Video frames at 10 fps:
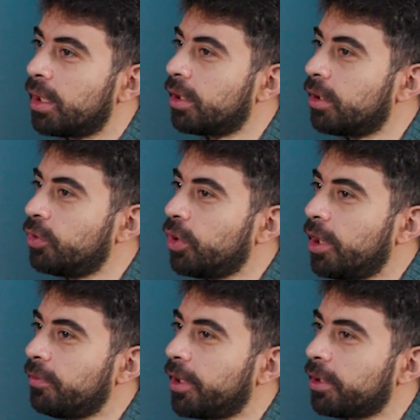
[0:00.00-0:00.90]
And do you
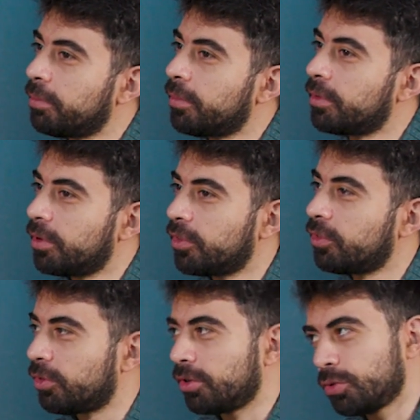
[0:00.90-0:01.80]
have, like, this
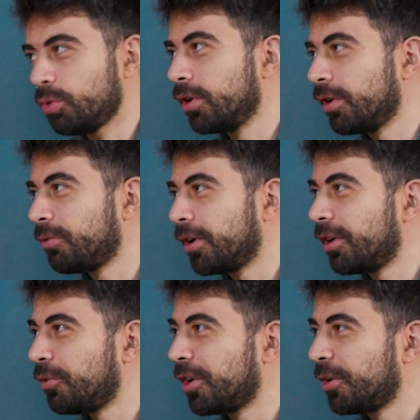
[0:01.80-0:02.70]
is truly the
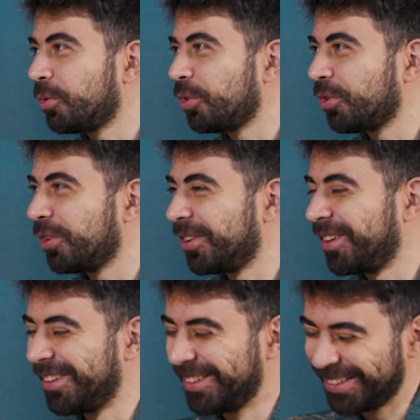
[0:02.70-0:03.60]
final question?